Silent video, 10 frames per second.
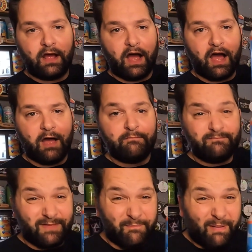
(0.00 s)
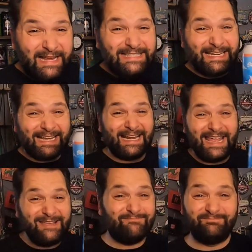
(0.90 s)
Um, they're
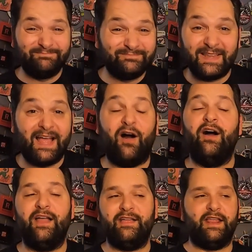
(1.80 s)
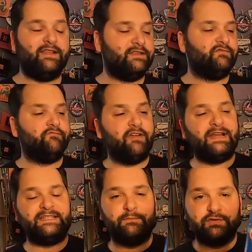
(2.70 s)
basically uh, in, in, in,
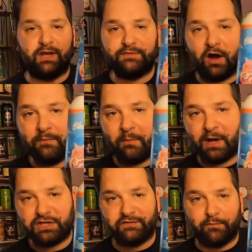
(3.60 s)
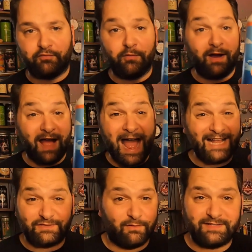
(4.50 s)
really simple terms. I'm not much of a brewer
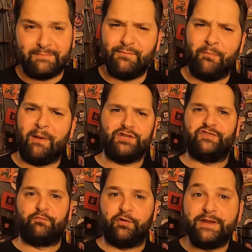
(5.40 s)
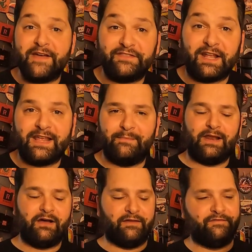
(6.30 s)
at all. I say I'm not much of a brewer. Never done it in my
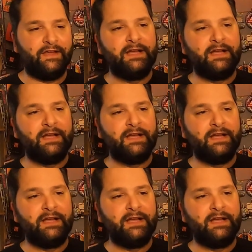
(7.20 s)
life.